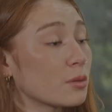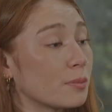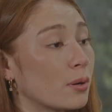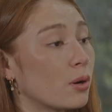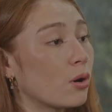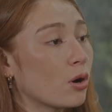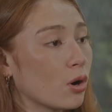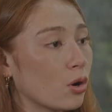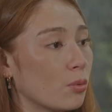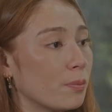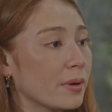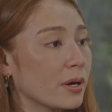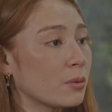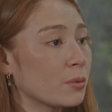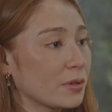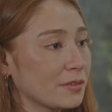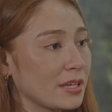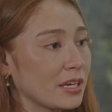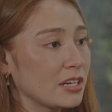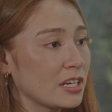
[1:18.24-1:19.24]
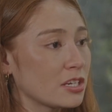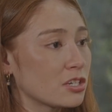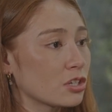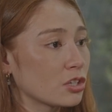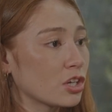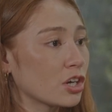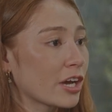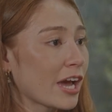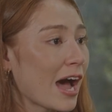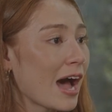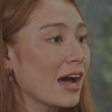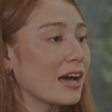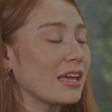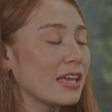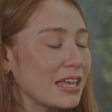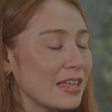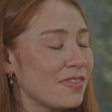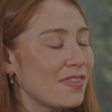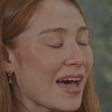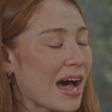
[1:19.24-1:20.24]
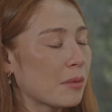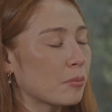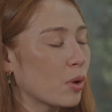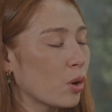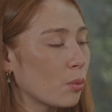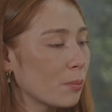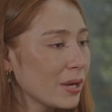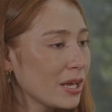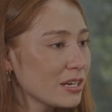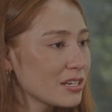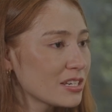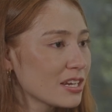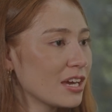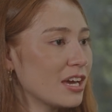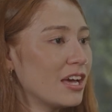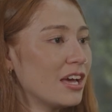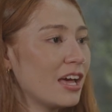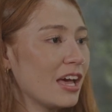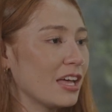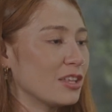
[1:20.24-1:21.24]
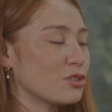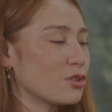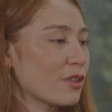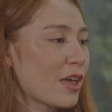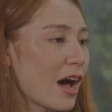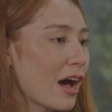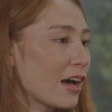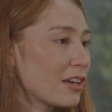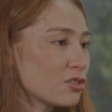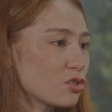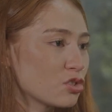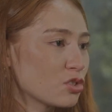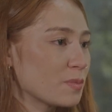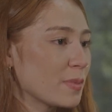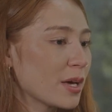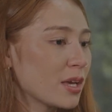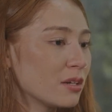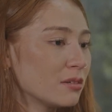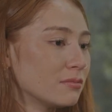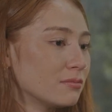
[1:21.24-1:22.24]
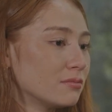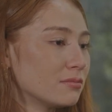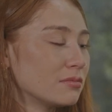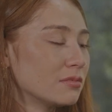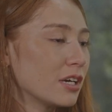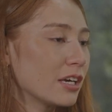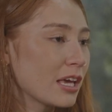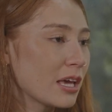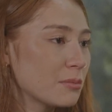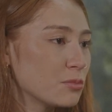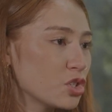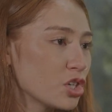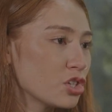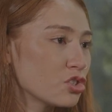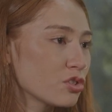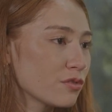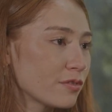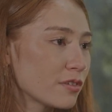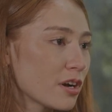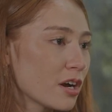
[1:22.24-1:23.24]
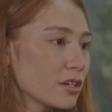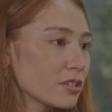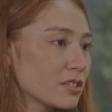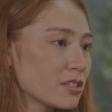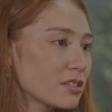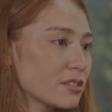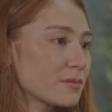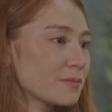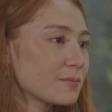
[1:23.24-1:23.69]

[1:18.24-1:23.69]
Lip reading: to pull open what they need to look at in that moment. And so that has just been a game changer for us.